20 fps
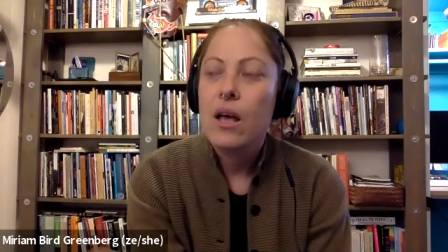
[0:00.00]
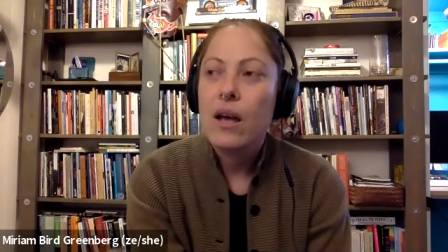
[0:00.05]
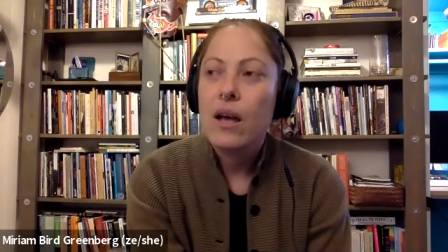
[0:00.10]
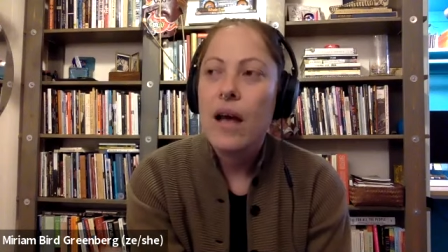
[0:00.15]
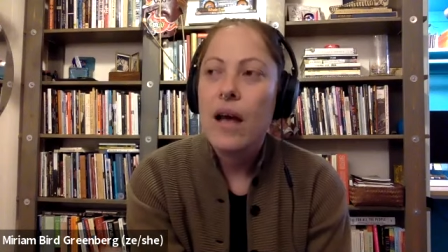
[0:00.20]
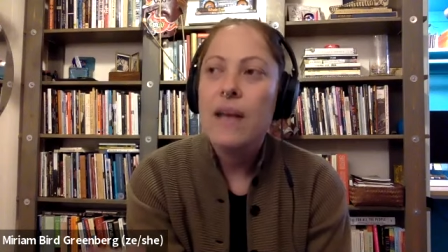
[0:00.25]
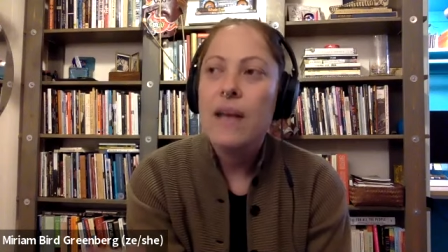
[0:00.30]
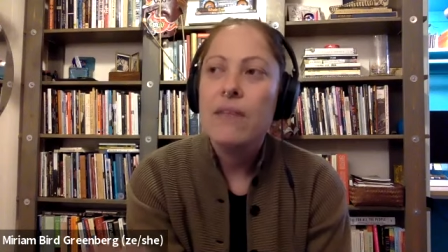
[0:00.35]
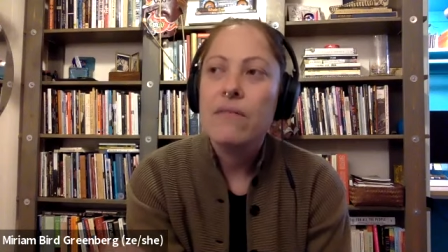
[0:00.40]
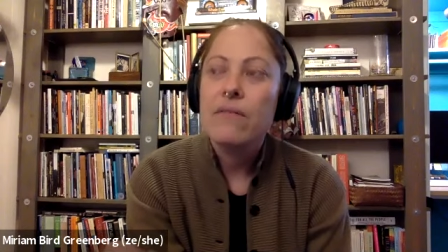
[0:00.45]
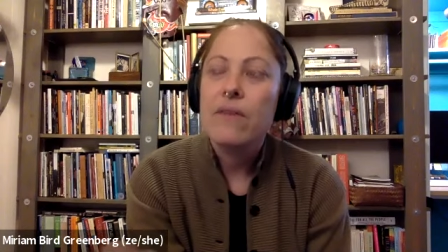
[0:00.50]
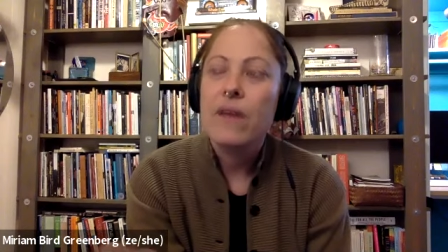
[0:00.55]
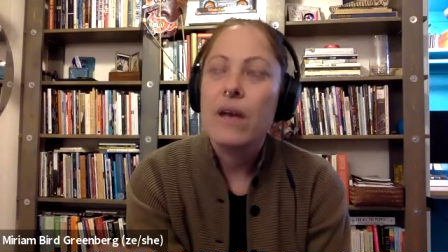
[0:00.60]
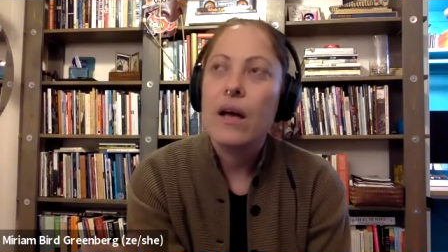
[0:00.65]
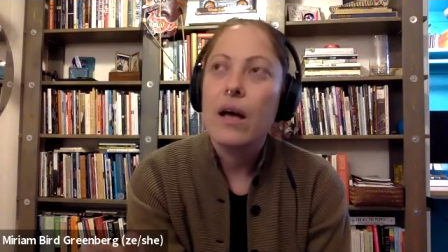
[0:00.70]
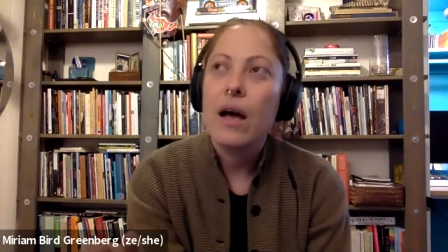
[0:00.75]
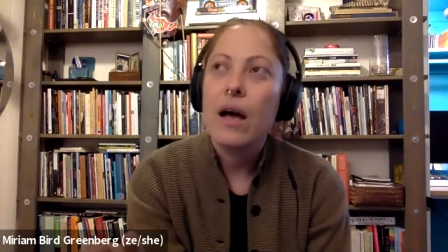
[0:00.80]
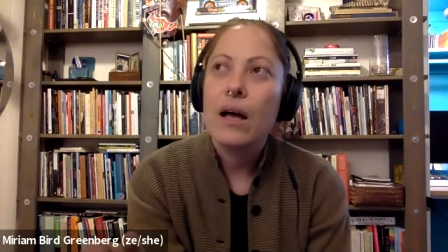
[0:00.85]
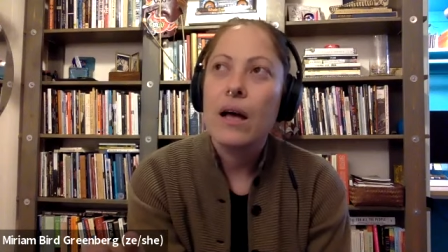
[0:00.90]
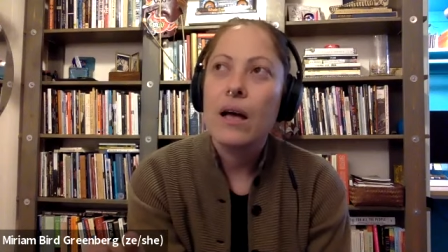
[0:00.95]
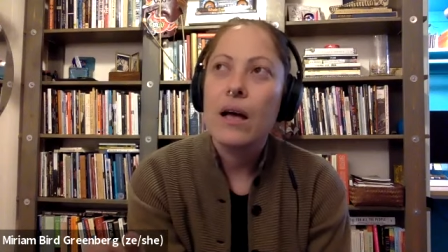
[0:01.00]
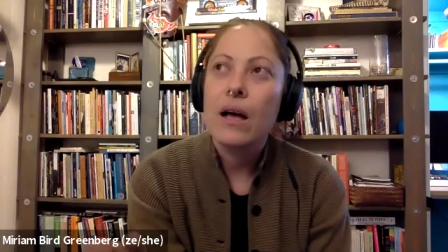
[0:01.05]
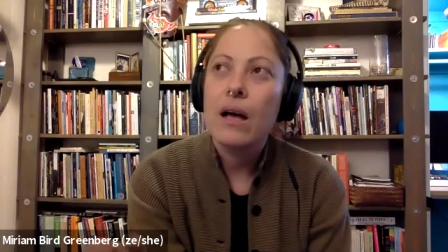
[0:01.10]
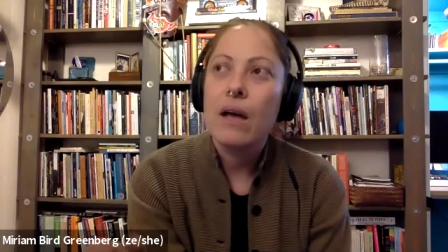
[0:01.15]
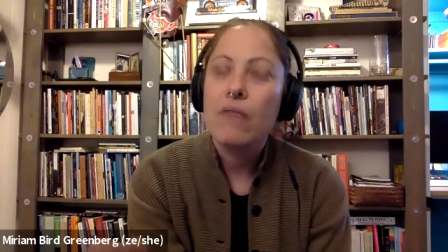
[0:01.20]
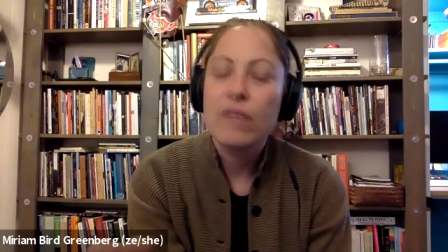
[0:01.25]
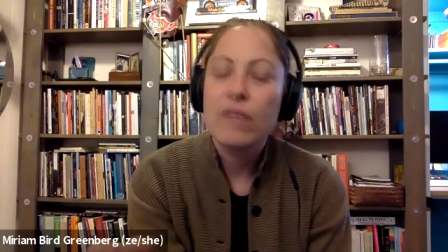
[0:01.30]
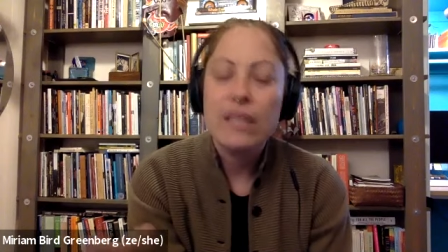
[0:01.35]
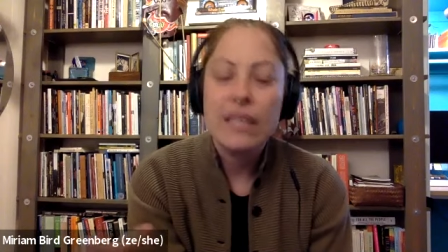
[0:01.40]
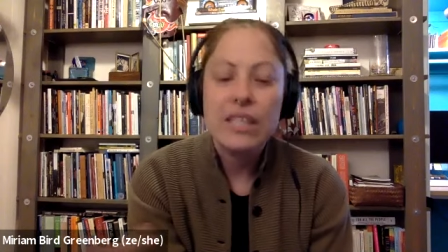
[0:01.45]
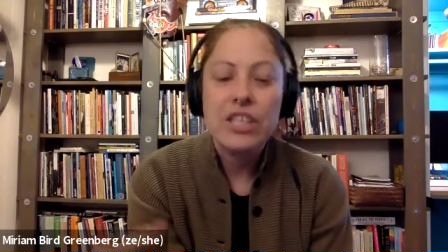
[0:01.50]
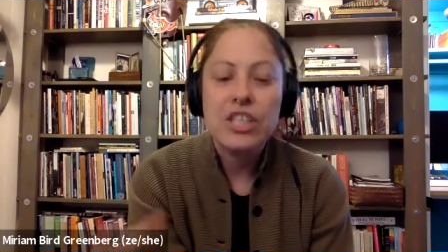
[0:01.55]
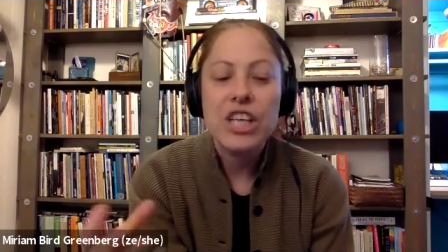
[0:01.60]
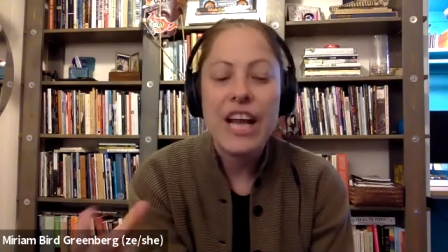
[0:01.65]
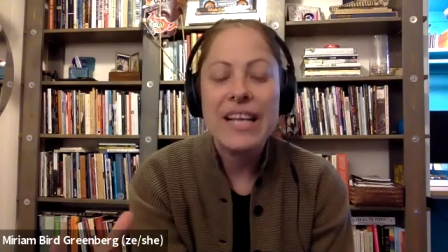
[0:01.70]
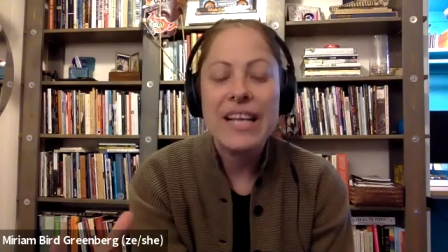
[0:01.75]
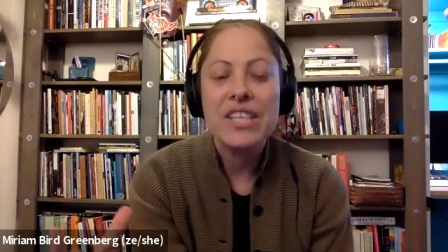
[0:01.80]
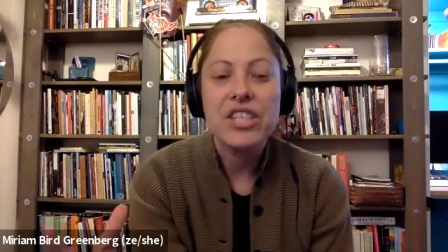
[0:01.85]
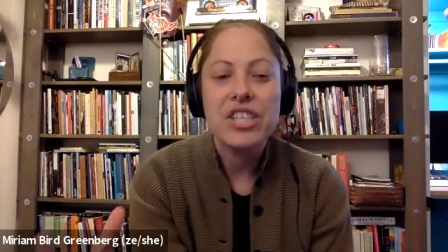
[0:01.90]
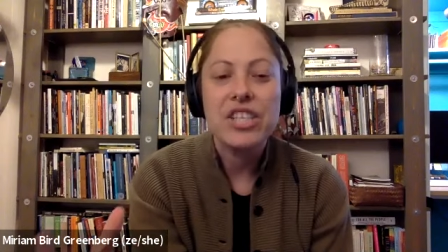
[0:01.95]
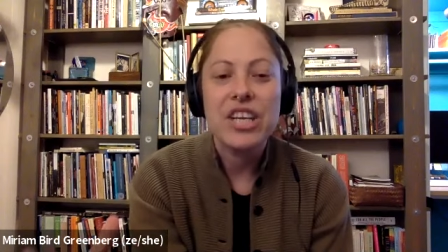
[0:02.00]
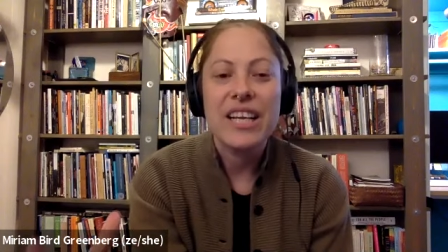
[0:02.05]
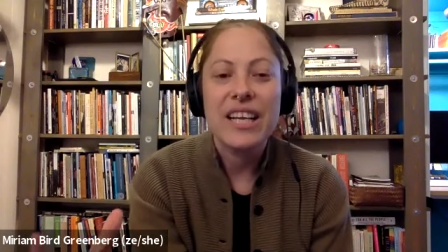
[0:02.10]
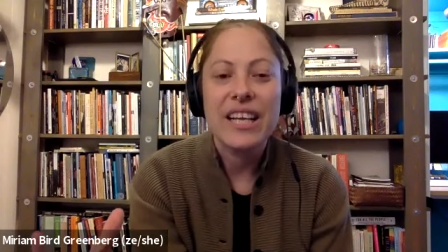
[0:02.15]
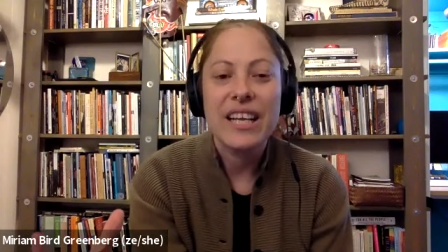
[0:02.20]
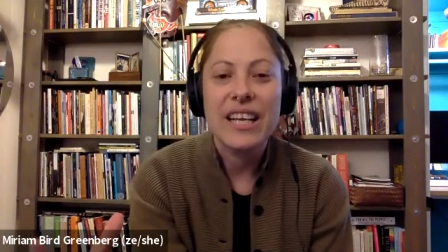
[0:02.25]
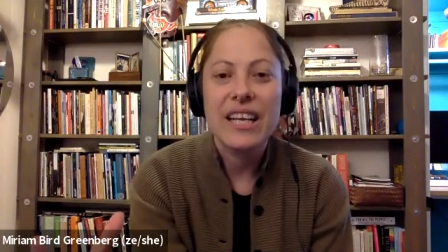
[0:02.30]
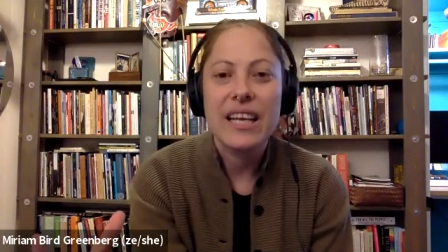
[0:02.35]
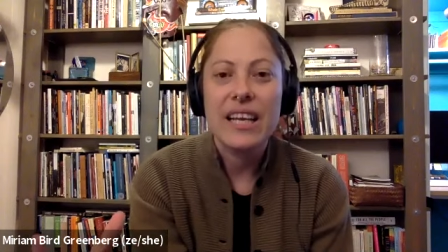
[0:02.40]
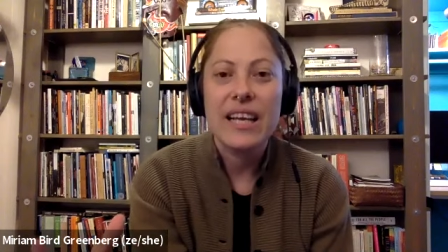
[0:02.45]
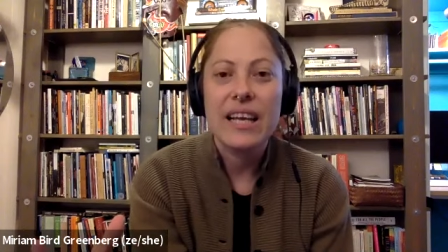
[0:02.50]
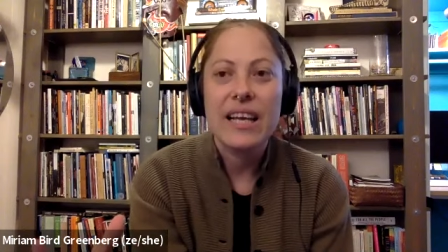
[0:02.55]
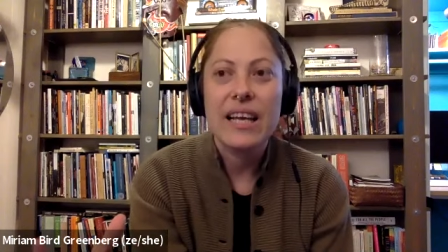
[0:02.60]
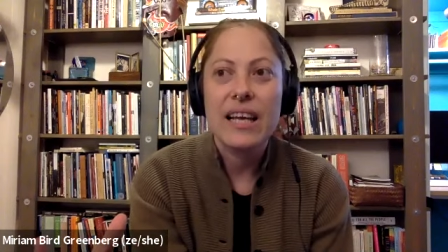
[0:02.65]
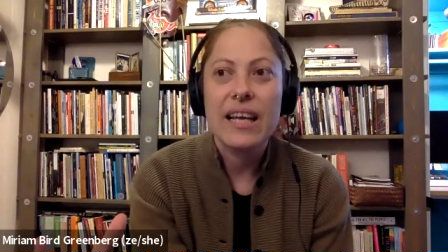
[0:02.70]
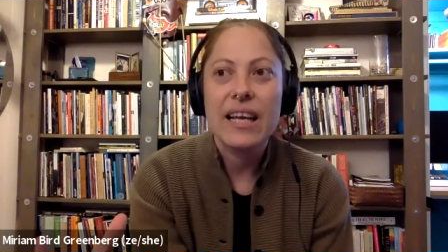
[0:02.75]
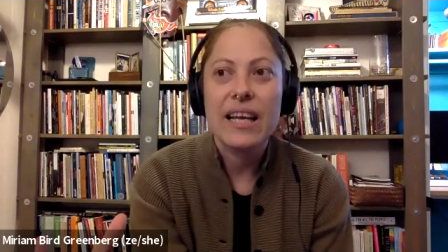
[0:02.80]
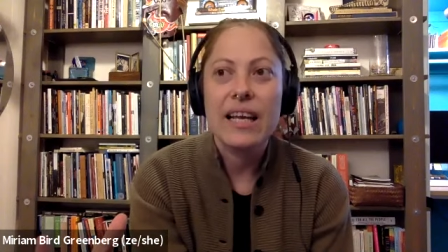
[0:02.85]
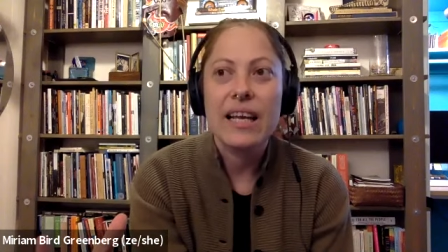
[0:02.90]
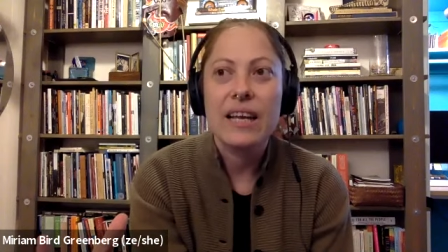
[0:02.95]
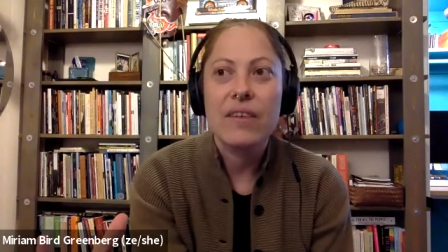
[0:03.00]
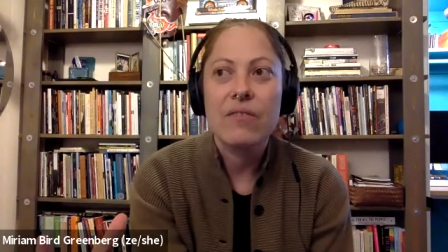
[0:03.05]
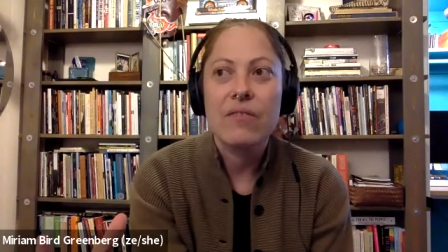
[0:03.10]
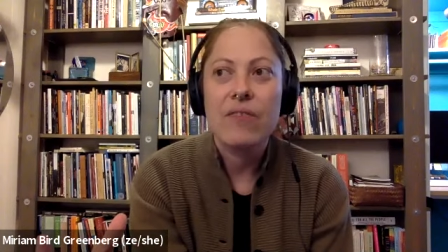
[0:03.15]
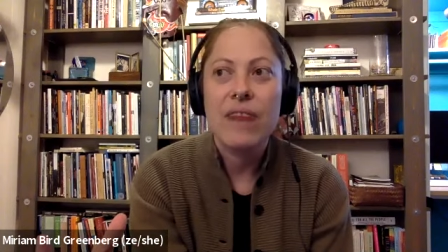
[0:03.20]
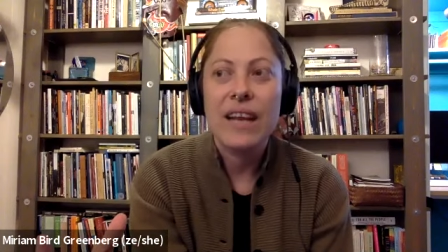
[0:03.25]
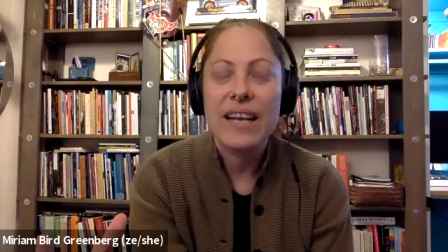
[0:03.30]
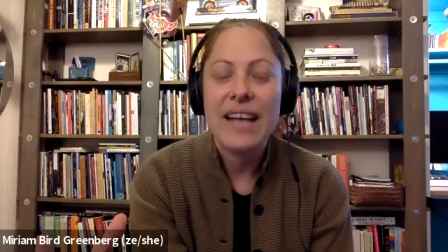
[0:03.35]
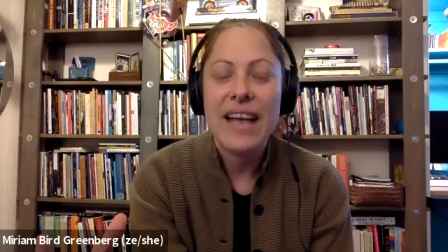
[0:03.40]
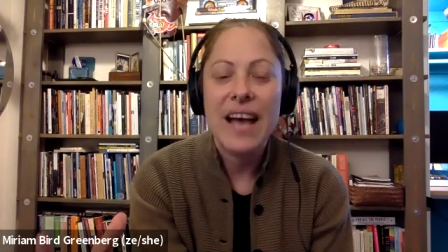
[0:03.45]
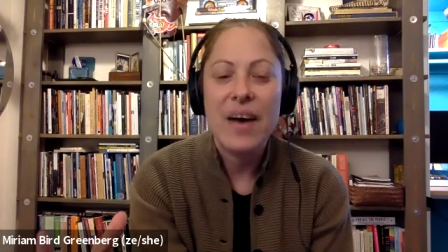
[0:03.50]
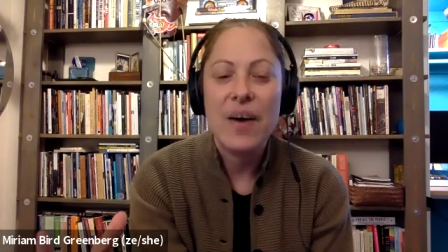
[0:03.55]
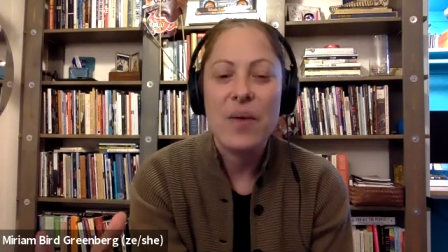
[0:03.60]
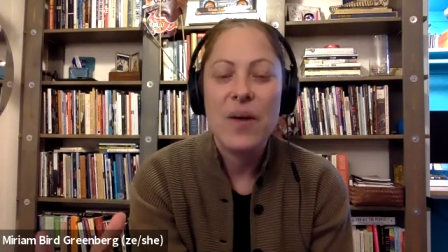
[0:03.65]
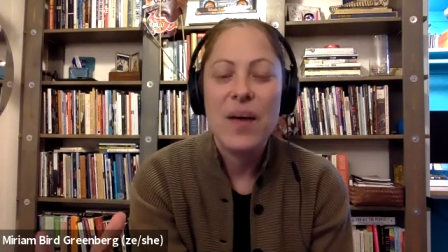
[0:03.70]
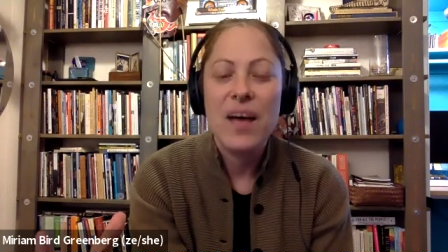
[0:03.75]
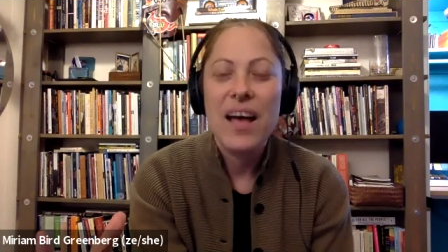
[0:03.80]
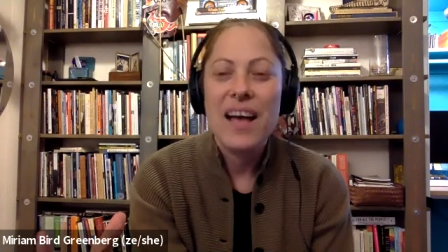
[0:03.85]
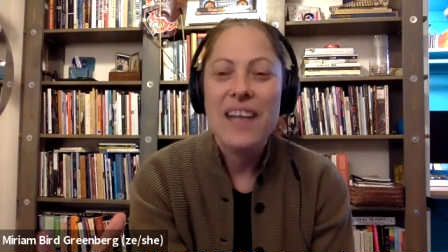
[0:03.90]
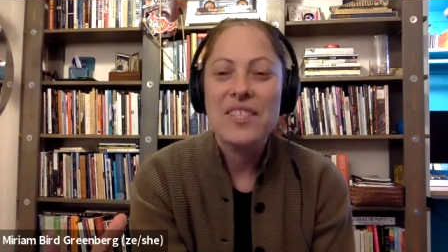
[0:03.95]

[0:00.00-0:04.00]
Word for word: kind of uh, really changing right now.